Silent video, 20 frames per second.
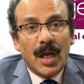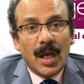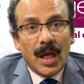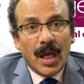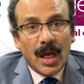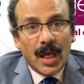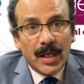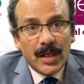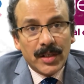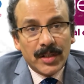
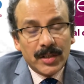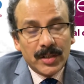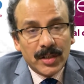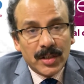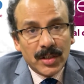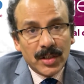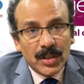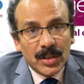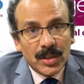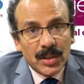And
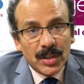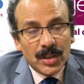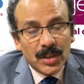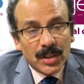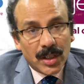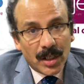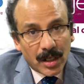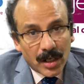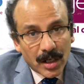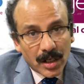
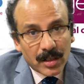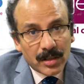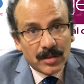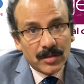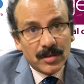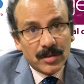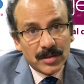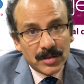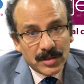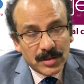there are
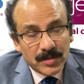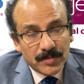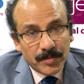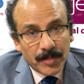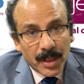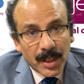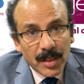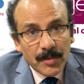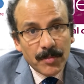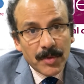
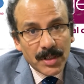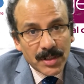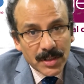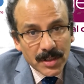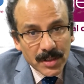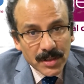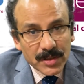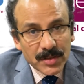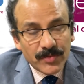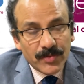many
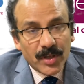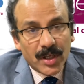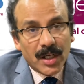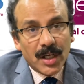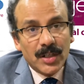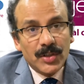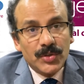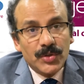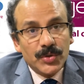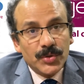measures we
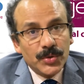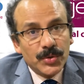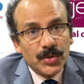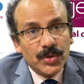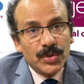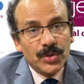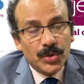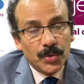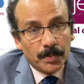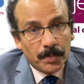can do
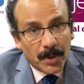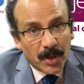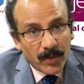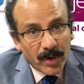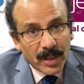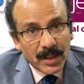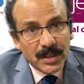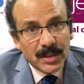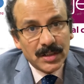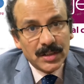to
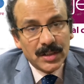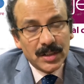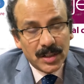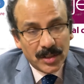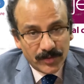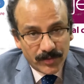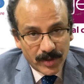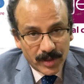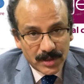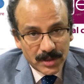prevent
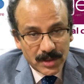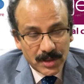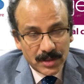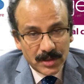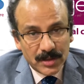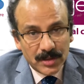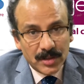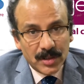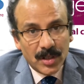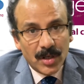
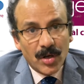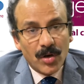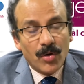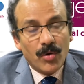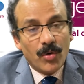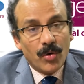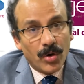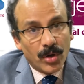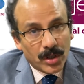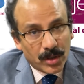infection
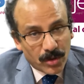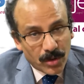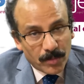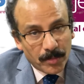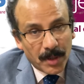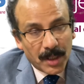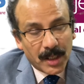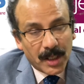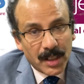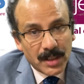or
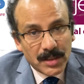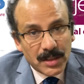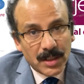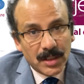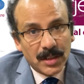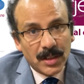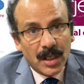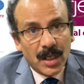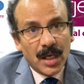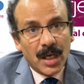
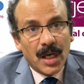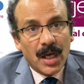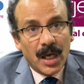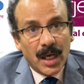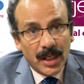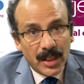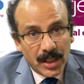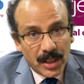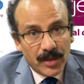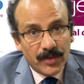complication,
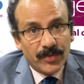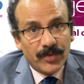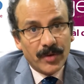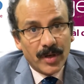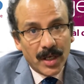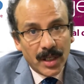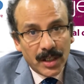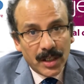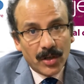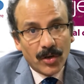and if
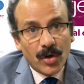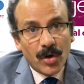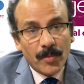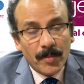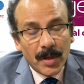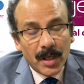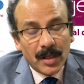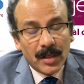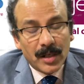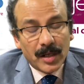any
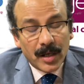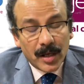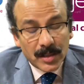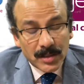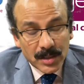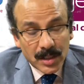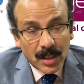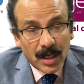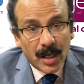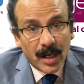
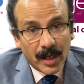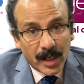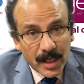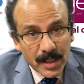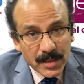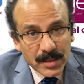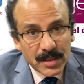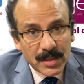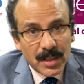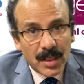complication
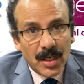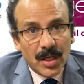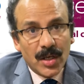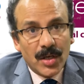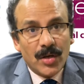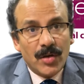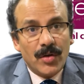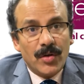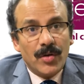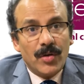arise,
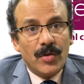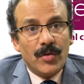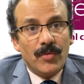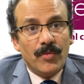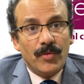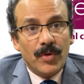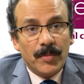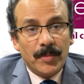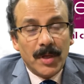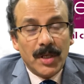
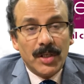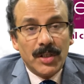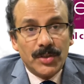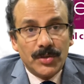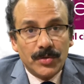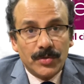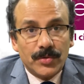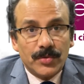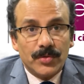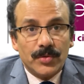we may need
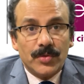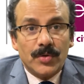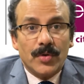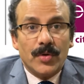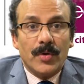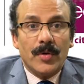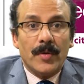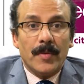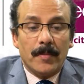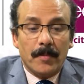to
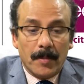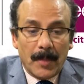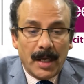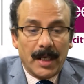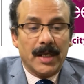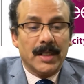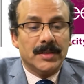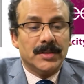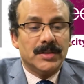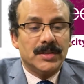
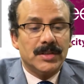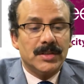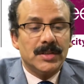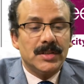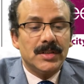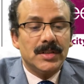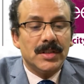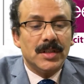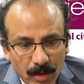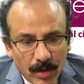manage.
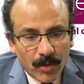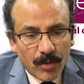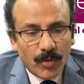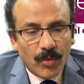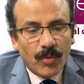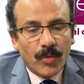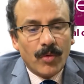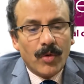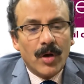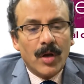
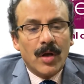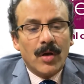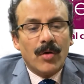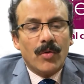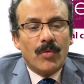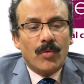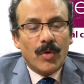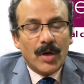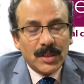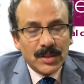
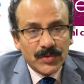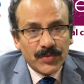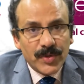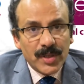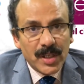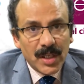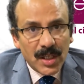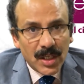Once we